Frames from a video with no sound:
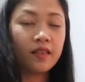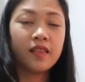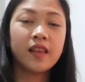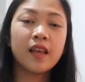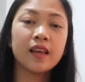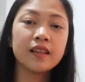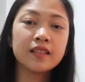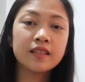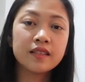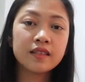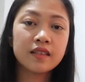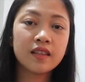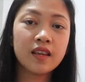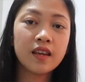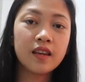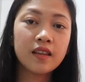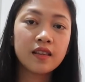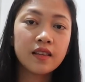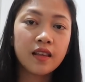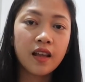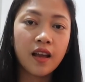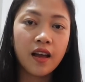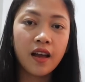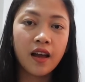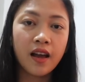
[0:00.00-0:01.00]
Next
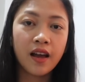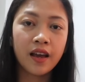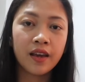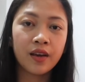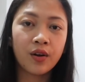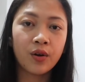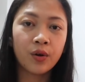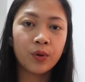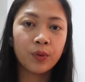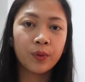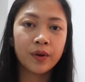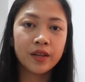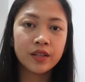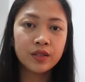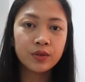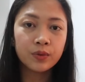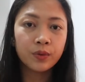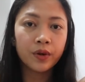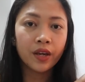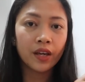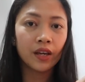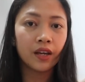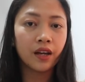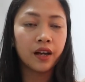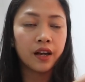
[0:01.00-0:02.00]
thing na I always
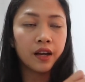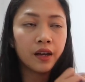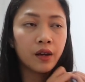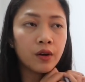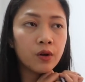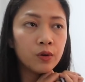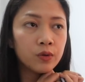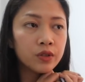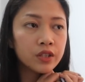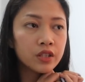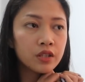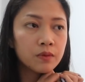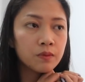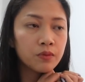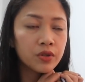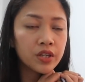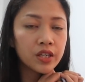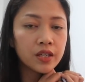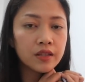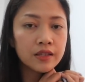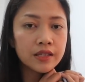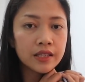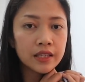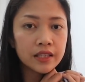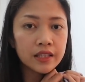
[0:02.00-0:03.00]
wear, I always
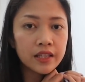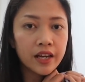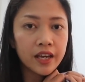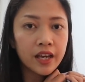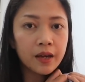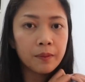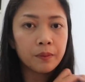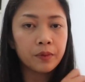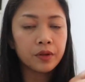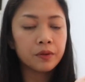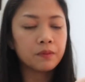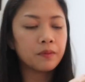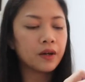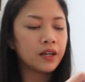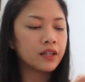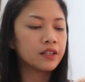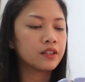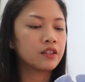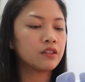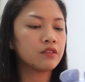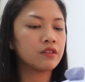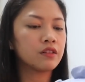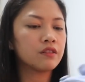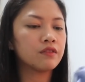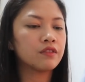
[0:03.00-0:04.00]
bring sa diaper bag
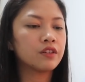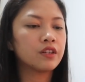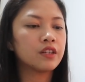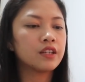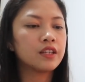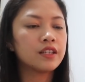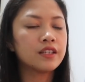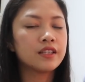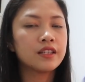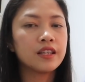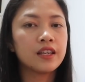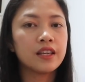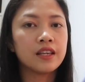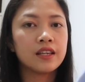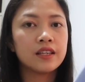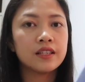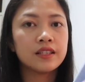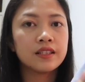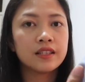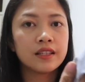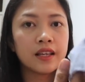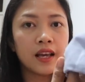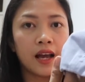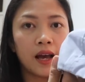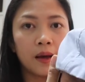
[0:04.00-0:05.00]
ni River is
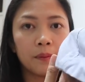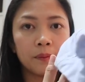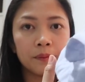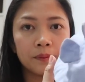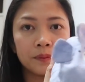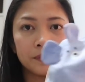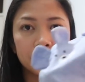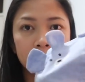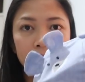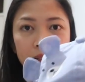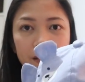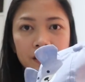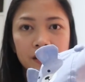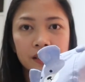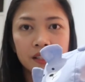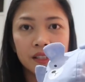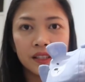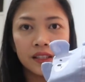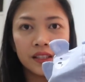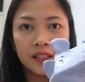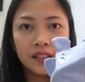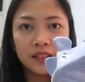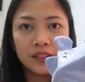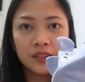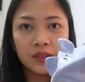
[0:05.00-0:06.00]
his cap.
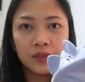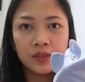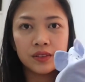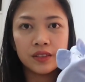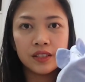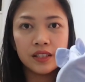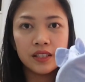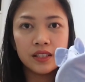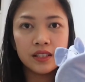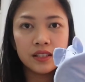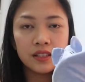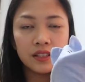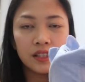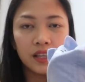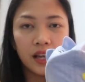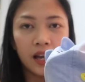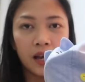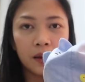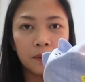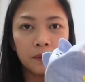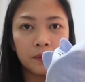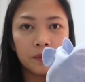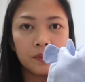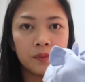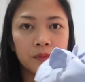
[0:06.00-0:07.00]
So this
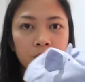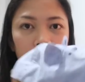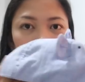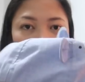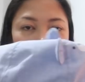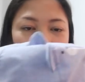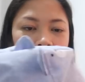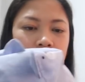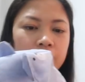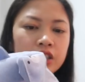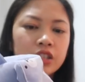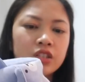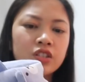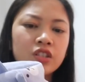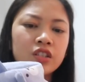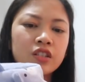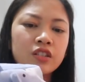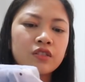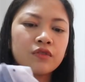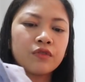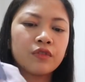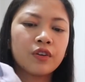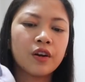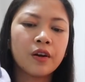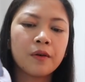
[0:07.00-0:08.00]
cap is
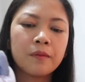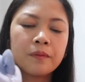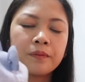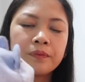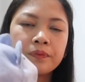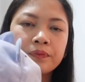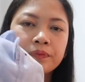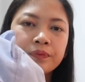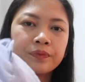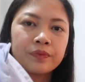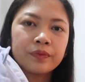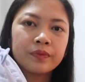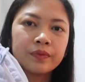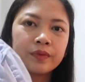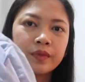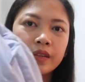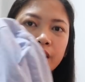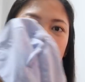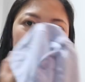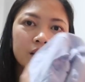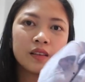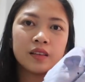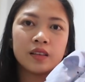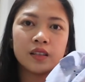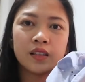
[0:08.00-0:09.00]
just from,
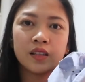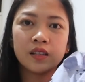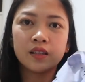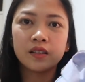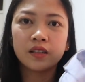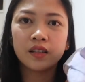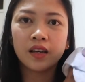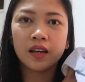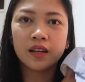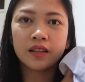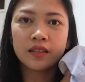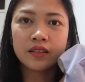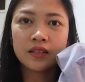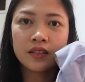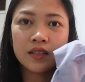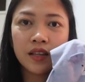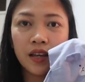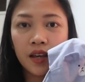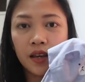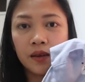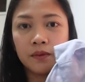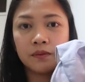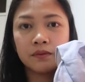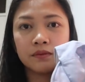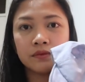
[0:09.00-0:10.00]
I think,
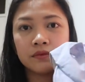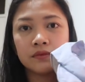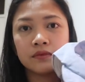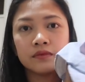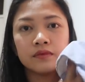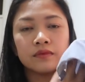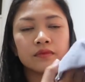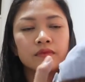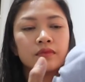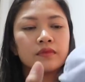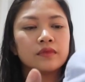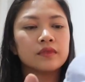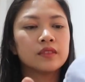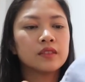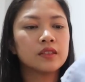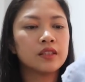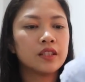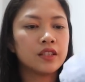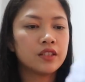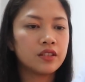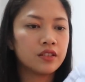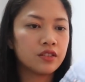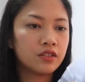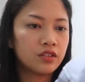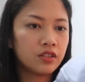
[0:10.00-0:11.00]
SM.
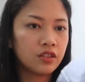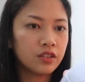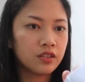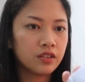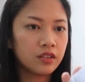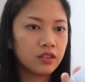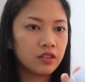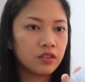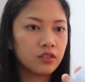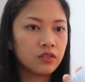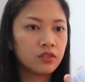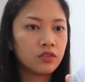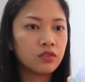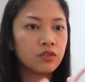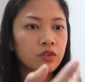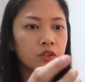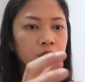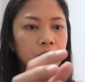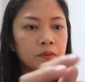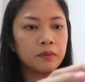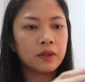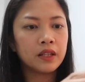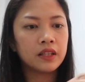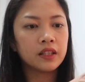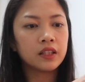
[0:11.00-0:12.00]
It's just a
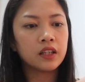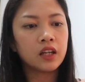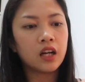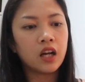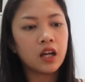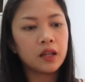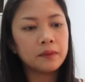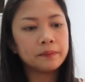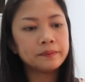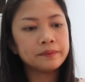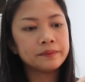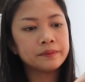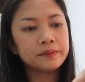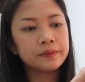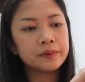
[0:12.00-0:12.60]
normal cap.